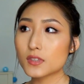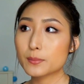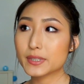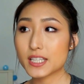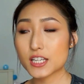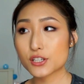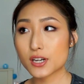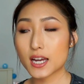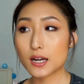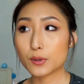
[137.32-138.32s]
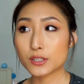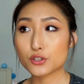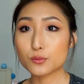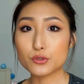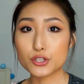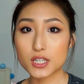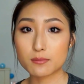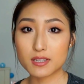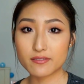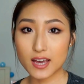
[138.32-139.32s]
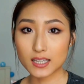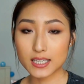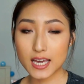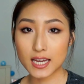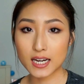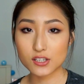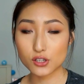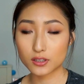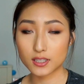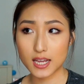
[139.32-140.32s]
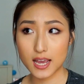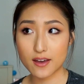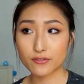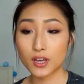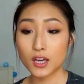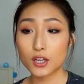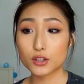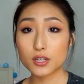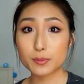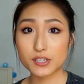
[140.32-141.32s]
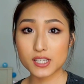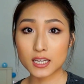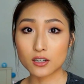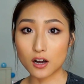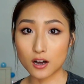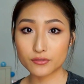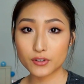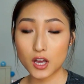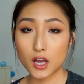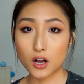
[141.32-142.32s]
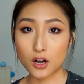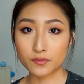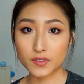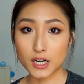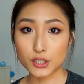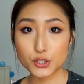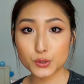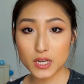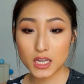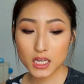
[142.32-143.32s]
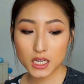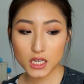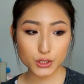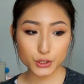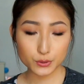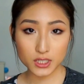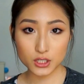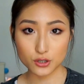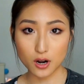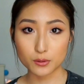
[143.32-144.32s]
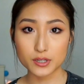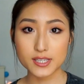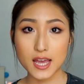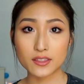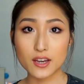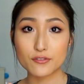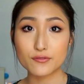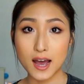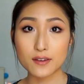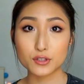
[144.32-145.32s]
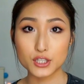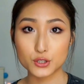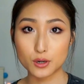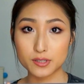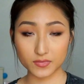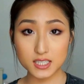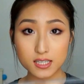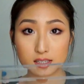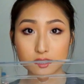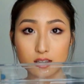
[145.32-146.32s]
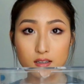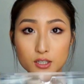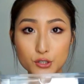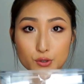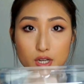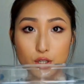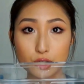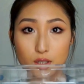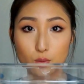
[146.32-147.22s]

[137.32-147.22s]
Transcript: But yesterday I went to Muji in Mid Valley and I saw that they have 30% off on their 3-unit drawers and their 5-unit drawers. This is the 3-unit